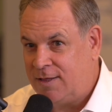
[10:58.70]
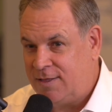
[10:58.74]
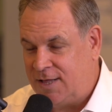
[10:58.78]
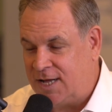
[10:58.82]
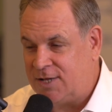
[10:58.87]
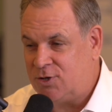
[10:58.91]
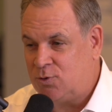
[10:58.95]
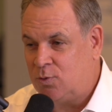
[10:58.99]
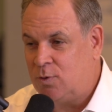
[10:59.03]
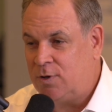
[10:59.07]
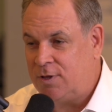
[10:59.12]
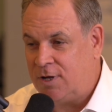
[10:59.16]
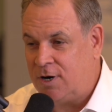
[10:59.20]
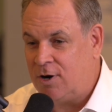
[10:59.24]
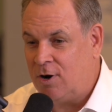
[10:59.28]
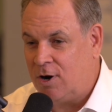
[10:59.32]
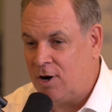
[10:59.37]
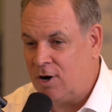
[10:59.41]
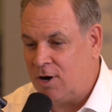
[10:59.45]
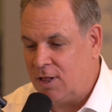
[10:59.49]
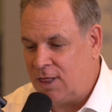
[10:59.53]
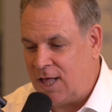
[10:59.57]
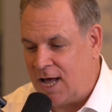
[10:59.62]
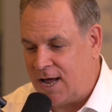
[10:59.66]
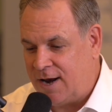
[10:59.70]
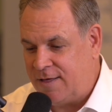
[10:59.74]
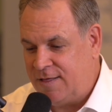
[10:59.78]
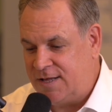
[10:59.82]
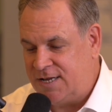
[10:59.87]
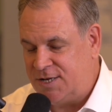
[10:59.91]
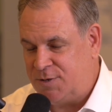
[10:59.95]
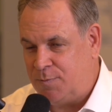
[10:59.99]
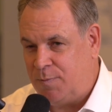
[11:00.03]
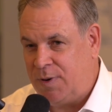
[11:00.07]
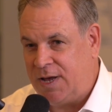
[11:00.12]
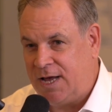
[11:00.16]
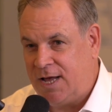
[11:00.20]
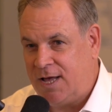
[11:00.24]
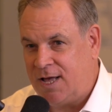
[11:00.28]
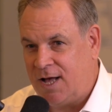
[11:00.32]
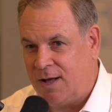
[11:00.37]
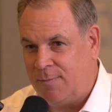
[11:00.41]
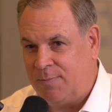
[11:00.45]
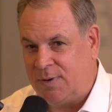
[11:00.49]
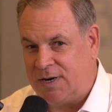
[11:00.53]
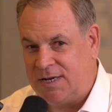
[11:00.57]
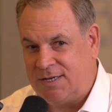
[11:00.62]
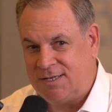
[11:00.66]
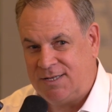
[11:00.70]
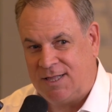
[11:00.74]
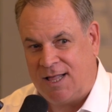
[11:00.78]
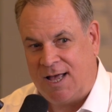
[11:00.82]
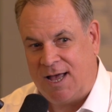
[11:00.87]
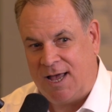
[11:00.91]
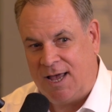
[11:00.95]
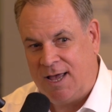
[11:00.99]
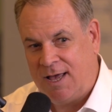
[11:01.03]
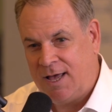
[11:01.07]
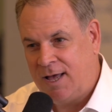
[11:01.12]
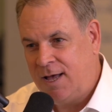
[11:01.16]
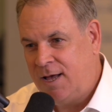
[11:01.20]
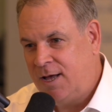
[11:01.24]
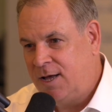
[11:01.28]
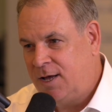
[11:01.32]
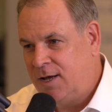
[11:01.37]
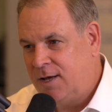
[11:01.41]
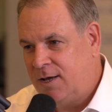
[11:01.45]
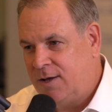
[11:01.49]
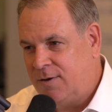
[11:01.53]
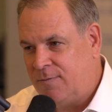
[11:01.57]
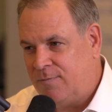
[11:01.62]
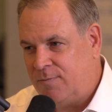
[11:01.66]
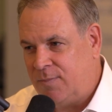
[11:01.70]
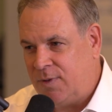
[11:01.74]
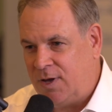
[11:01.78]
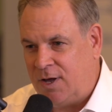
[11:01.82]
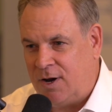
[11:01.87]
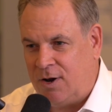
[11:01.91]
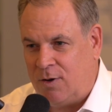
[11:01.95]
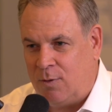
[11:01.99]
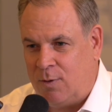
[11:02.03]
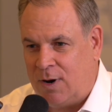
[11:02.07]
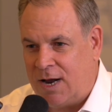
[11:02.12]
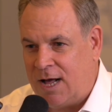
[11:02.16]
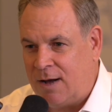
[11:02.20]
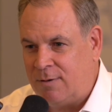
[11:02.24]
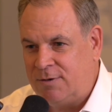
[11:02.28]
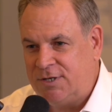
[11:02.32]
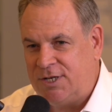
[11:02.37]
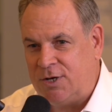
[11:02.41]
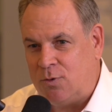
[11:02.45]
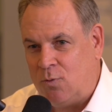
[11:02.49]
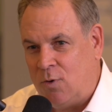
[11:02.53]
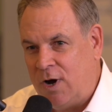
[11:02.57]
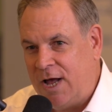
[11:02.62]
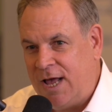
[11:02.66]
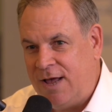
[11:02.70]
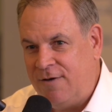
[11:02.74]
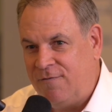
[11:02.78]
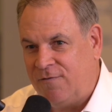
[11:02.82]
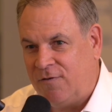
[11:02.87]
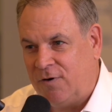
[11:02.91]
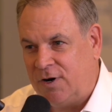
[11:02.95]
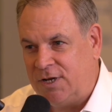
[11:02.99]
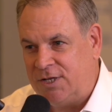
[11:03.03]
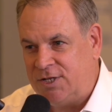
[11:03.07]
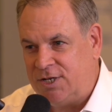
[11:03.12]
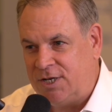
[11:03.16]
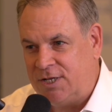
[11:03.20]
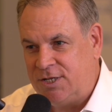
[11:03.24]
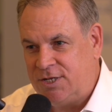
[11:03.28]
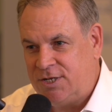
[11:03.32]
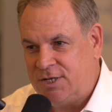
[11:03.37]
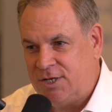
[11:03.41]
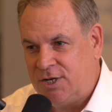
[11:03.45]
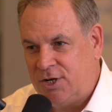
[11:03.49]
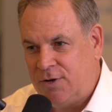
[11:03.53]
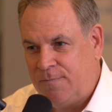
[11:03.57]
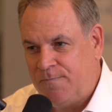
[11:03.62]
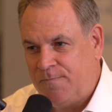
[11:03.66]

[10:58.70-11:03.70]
There are a lot of these big companies like, when I was at Wave, for instance,